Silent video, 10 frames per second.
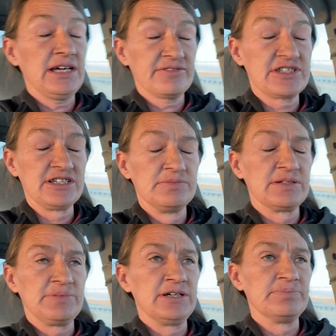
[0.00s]
have still
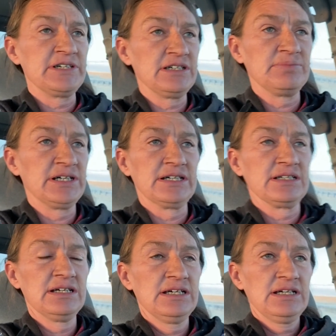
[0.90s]
been pumping, but
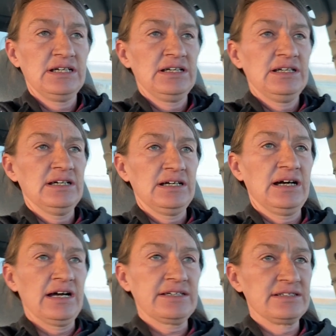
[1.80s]

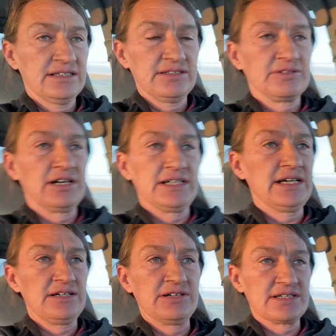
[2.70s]
I can tell you right
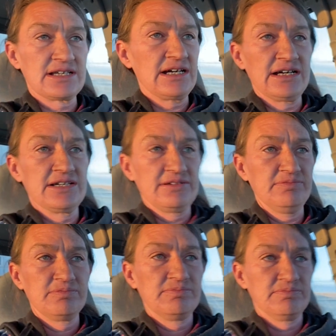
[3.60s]
now, his eye,
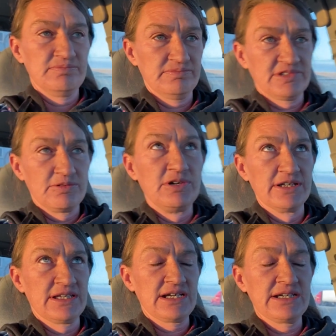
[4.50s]
the
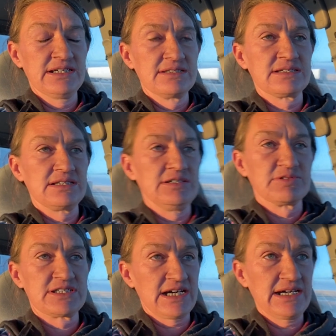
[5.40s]
one that I did see,
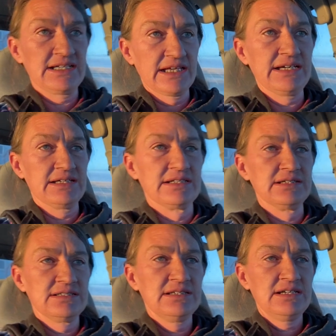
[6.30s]
was dilated.
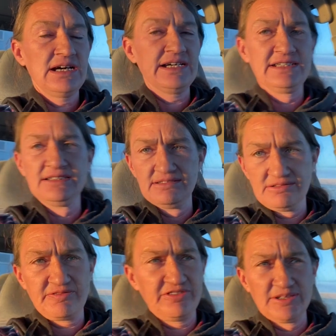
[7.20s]
I
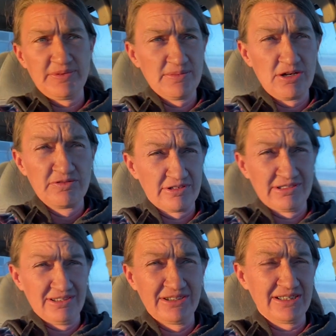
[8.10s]
didn't flip him over
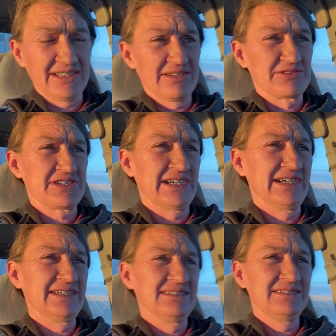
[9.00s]
and look at the other
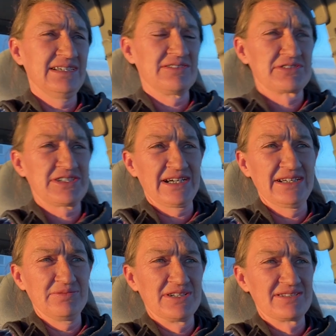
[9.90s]
side. The other
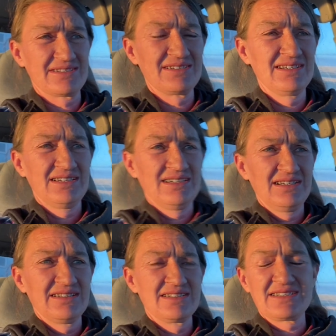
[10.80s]
side was
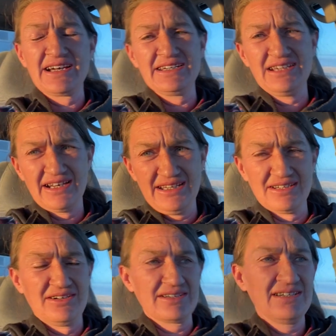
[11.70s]
the side he got hit
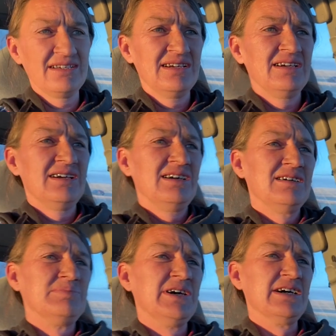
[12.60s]
on.
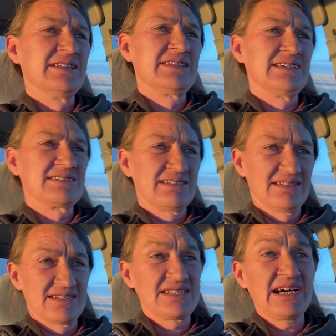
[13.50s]
But
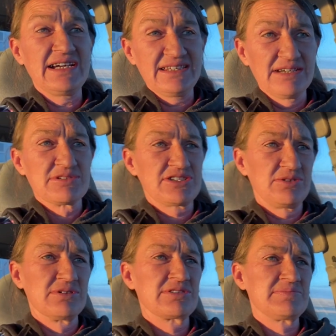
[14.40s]
the side that was
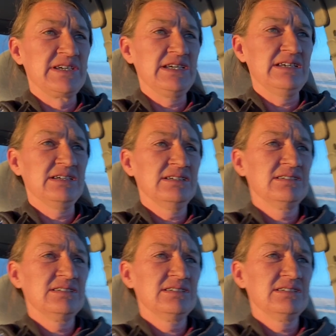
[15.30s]
towards me,